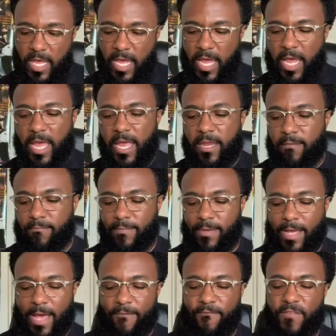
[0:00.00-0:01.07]
And
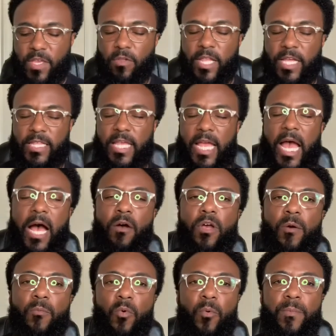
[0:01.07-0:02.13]
I feel like the
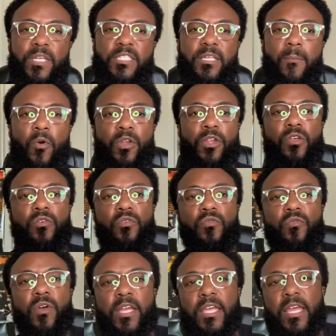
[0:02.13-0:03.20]
outcome will be someone
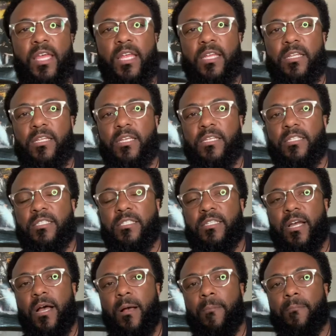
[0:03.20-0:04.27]
who, again, is
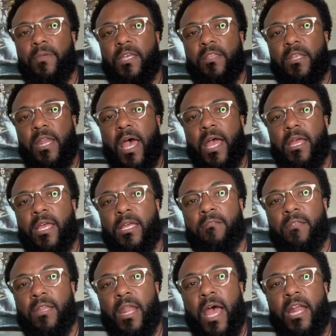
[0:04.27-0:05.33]
in the
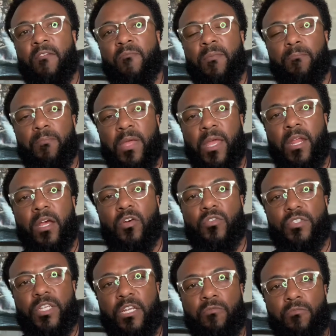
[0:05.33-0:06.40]
Nine of
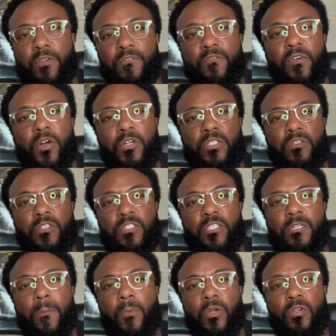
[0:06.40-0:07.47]
Pentacles in reverse. So
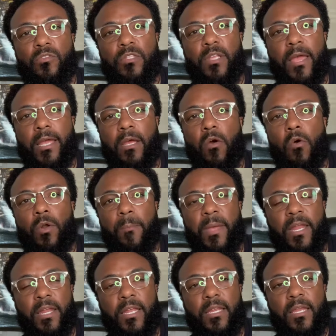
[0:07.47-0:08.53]
someone who's like
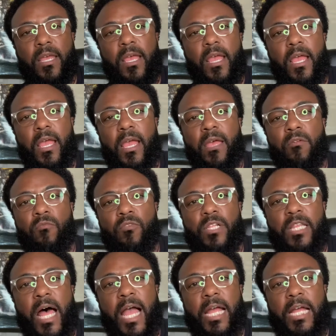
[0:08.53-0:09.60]
codependent and
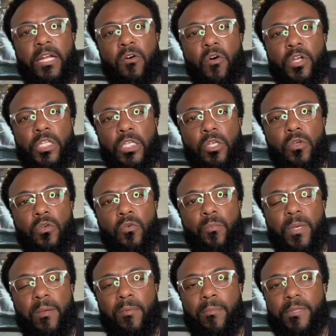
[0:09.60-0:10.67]
reliant on you,
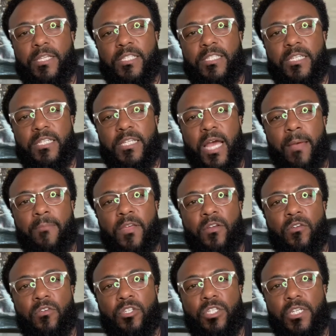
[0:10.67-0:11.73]
people-pleasing type of
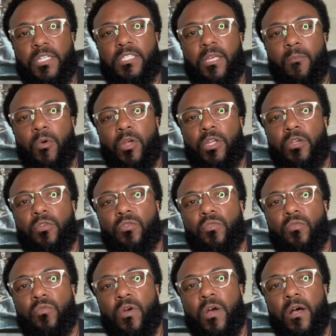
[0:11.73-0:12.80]
energy, someone
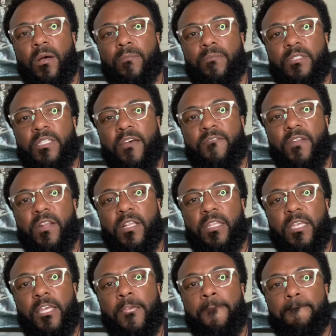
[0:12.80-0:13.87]
who
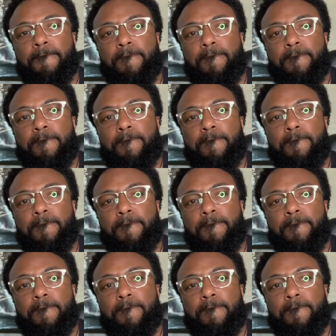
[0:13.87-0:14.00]
definitely